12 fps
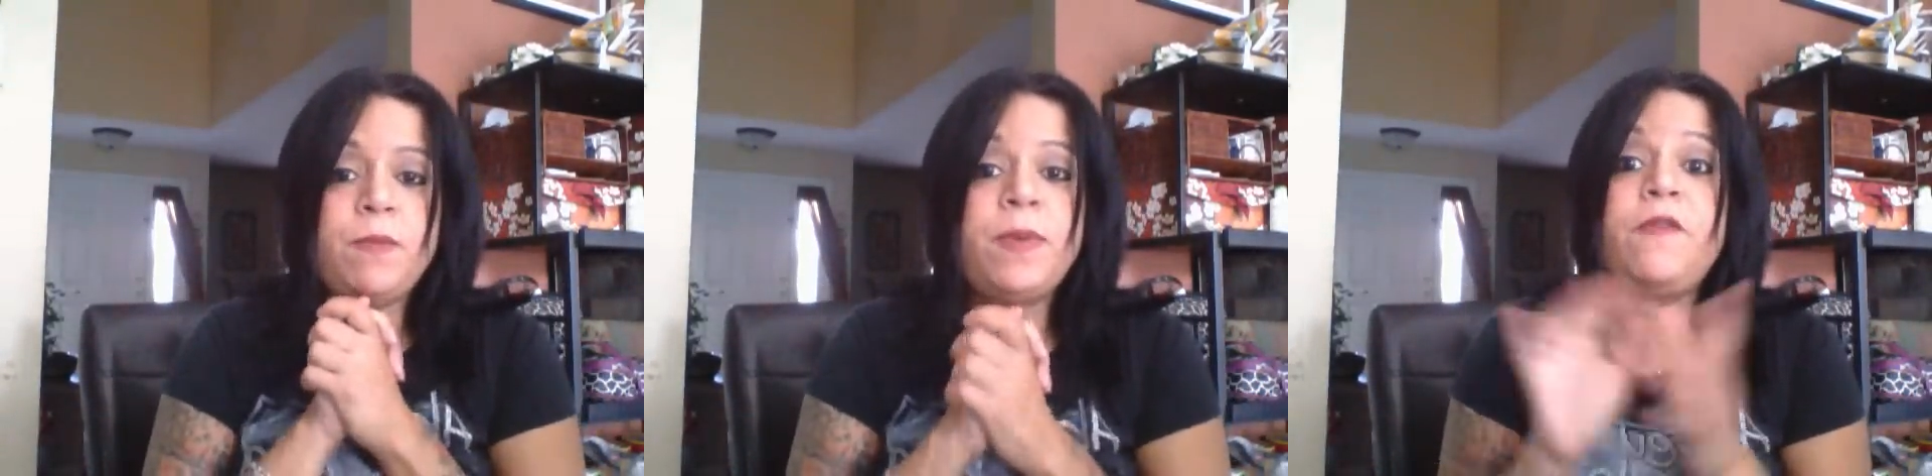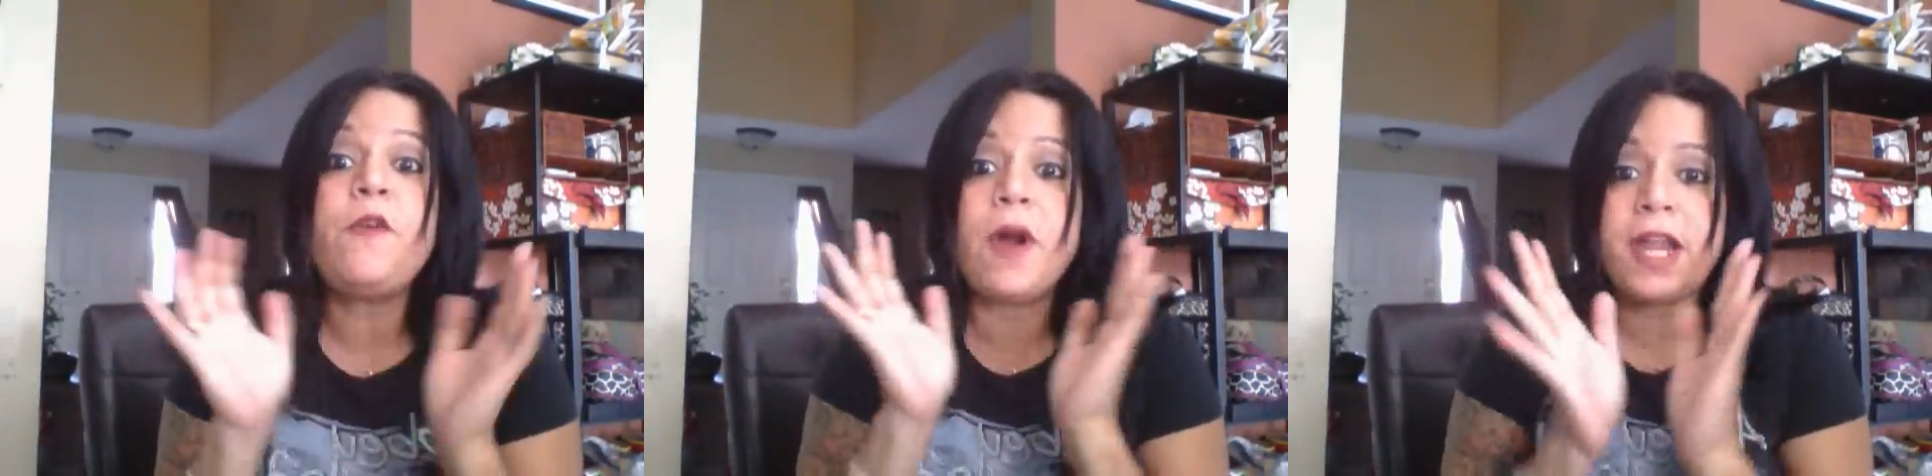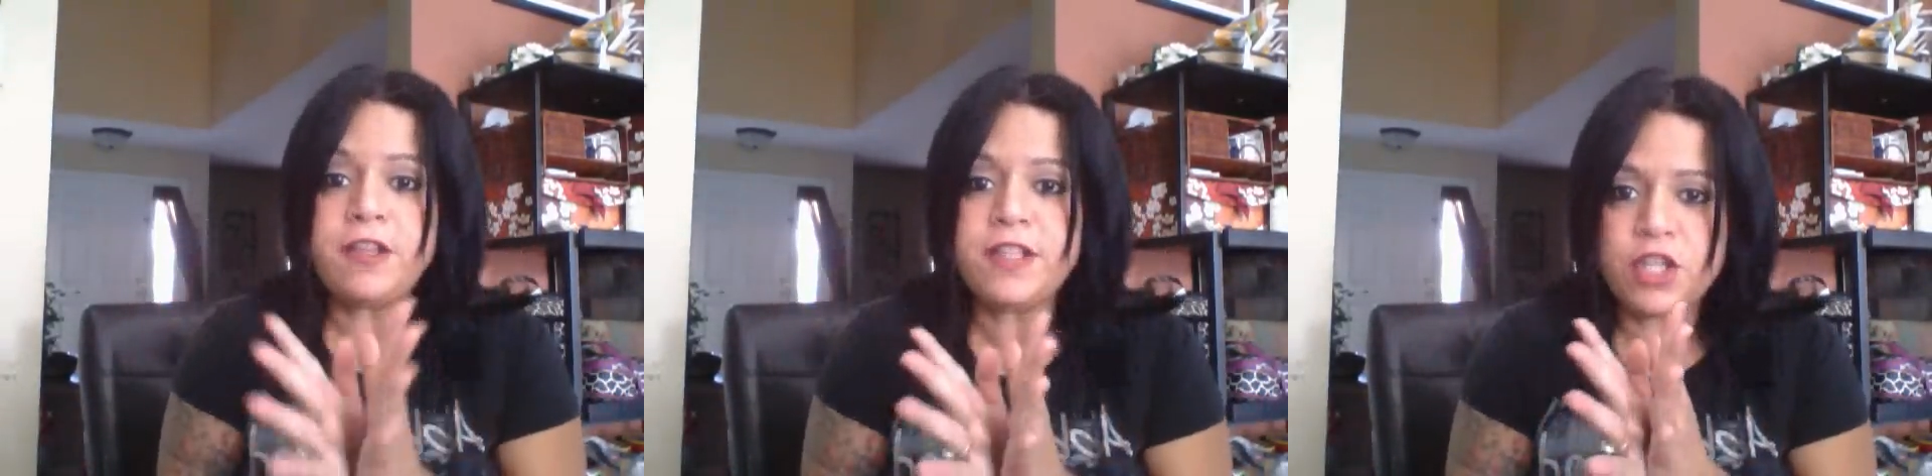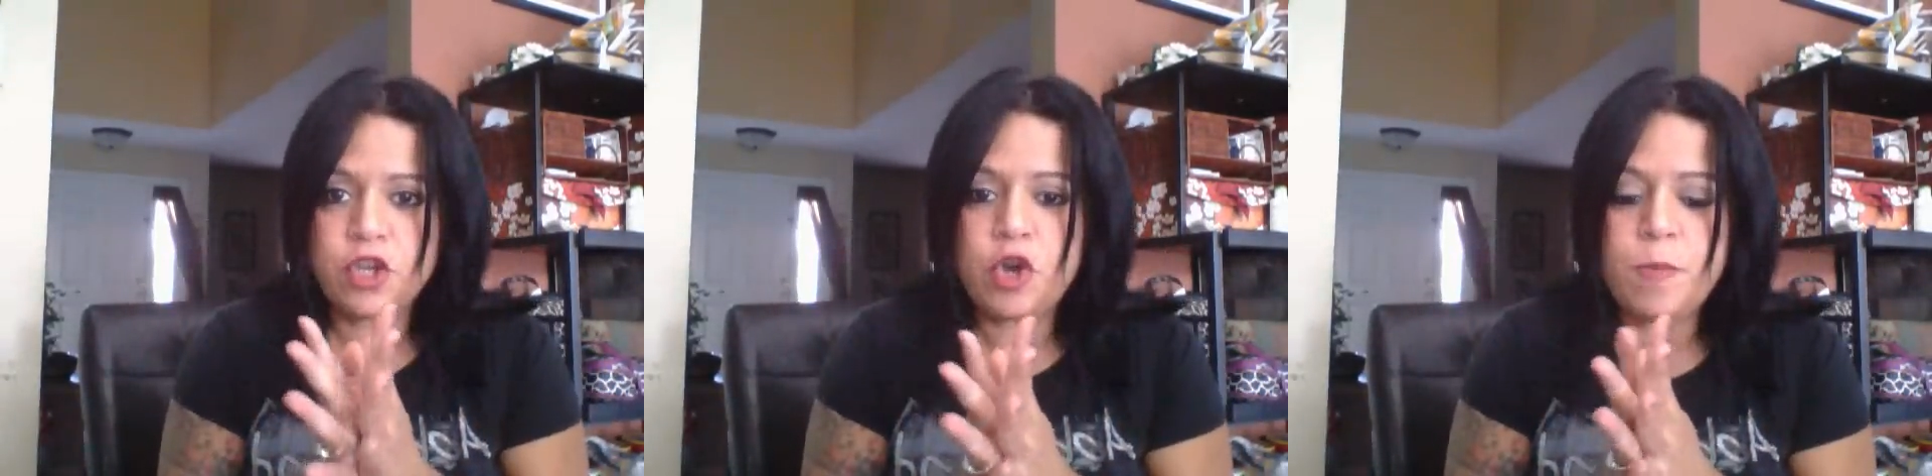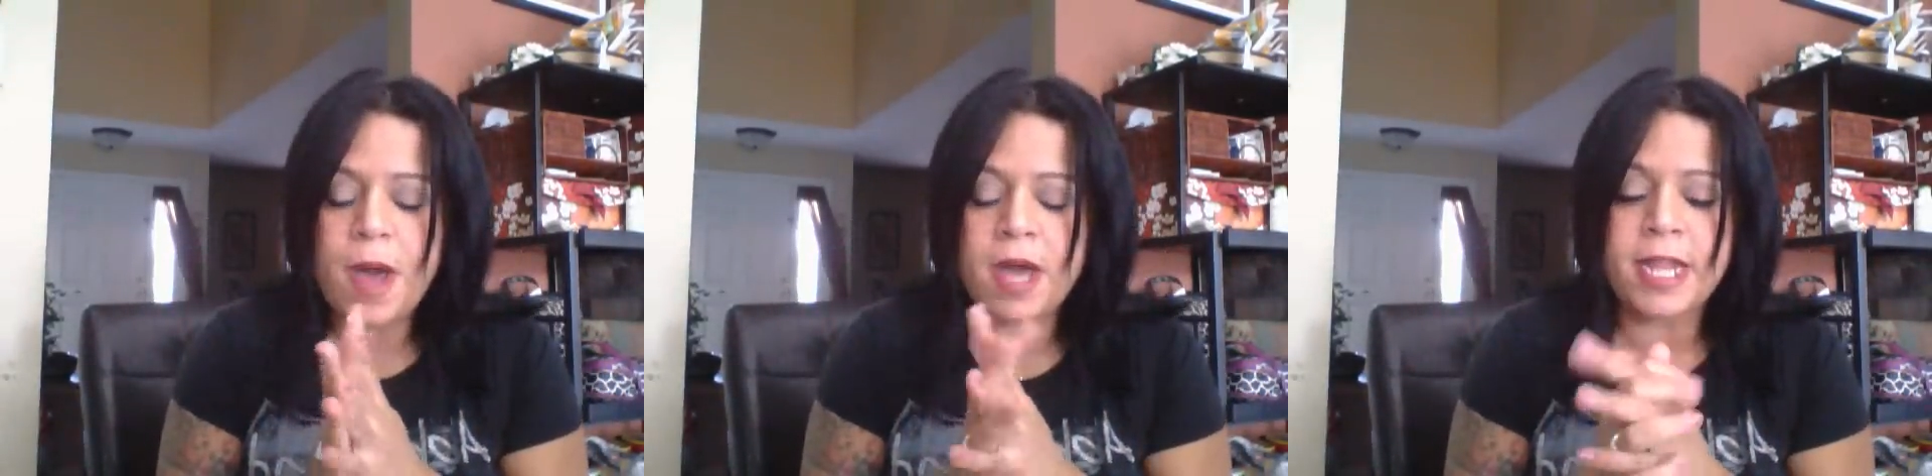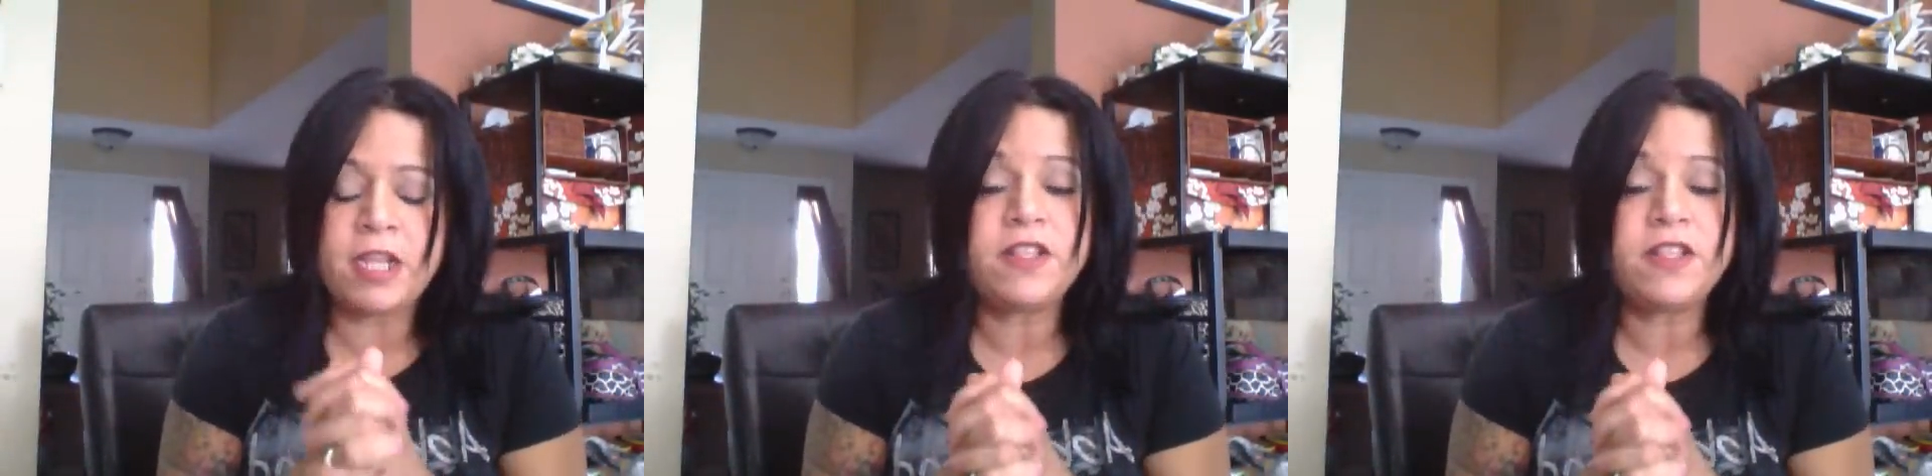before I used to coupon,